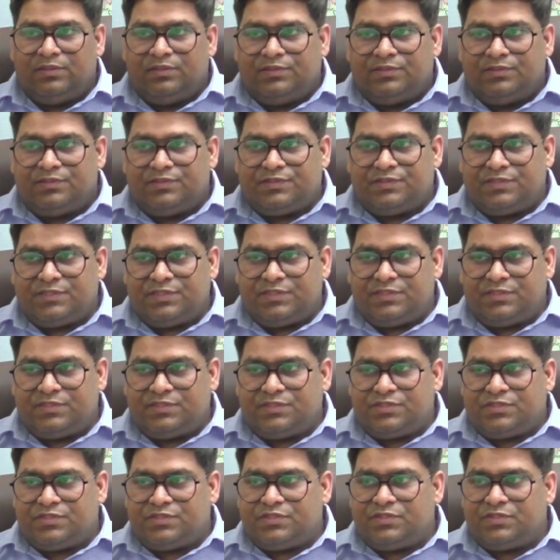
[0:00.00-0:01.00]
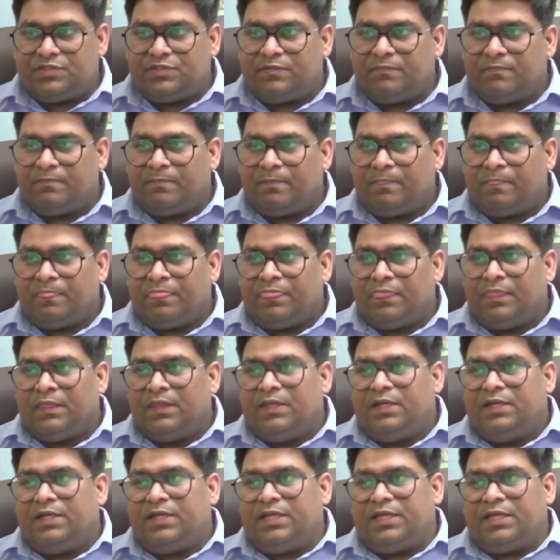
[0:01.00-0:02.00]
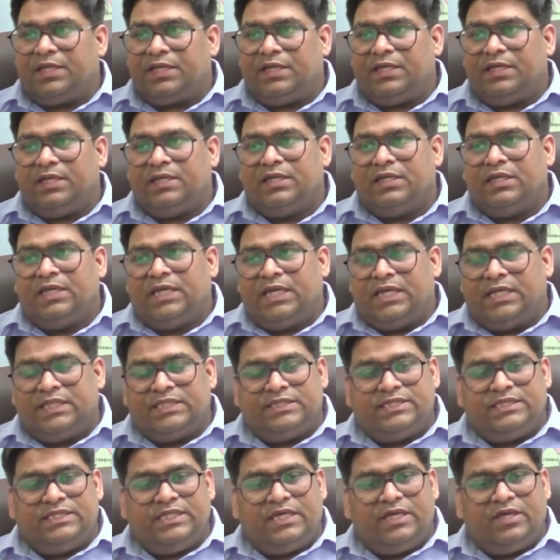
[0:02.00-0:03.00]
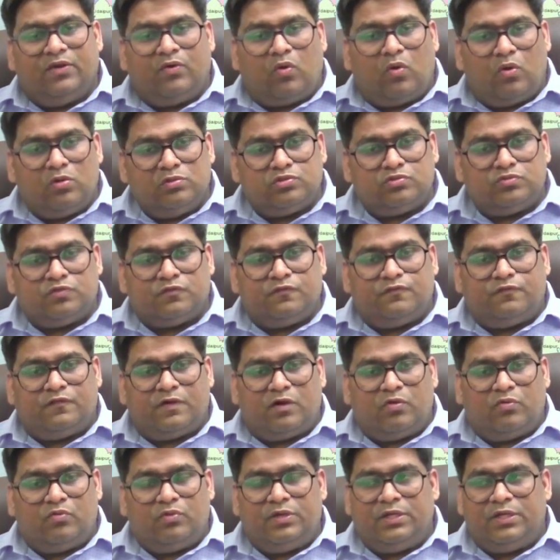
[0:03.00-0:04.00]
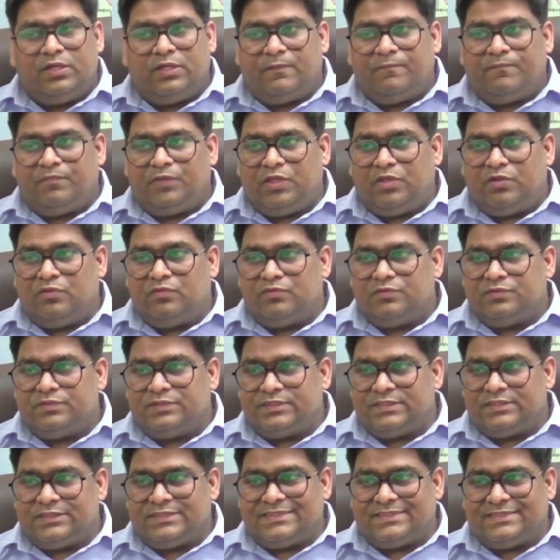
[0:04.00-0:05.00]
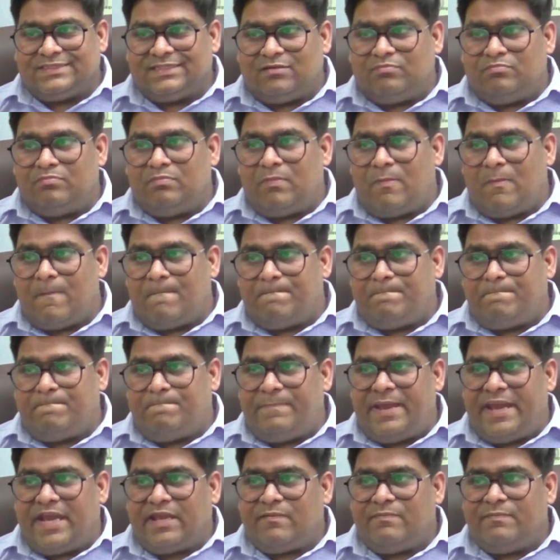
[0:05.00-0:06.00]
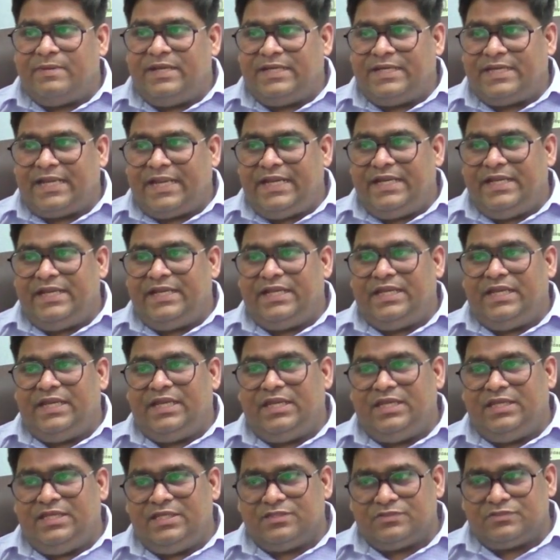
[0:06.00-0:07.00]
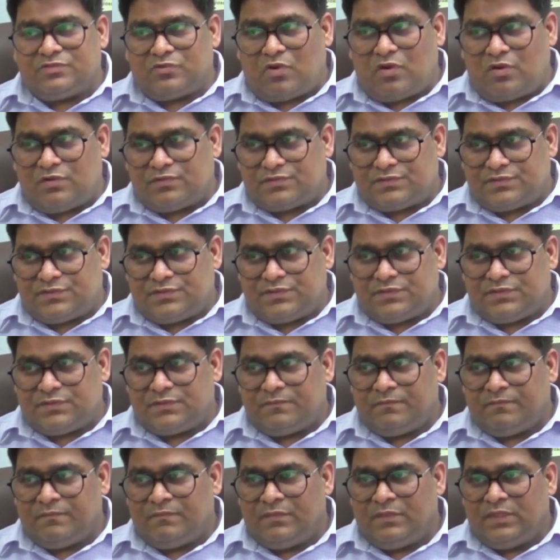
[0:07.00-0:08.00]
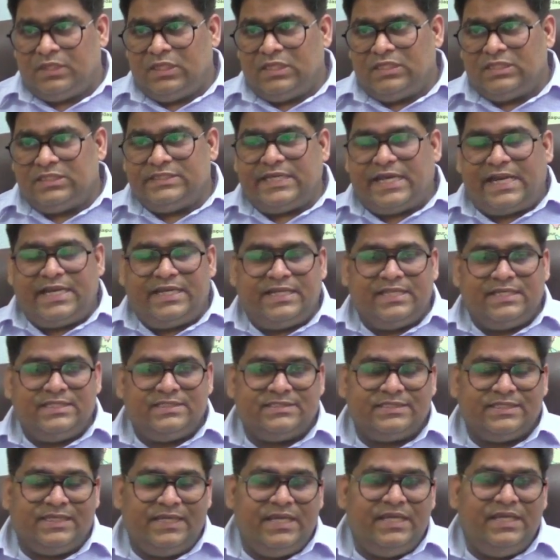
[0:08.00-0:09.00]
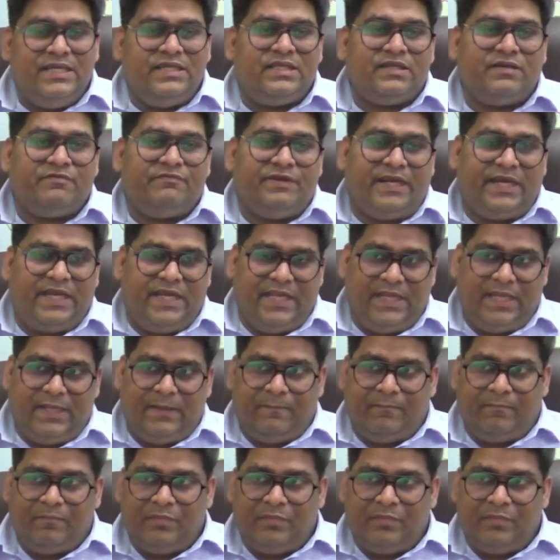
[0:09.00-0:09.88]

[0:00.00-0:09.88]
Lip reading: cysts. Okay, they also found, some pegmatite igneous rocks, that is intervening.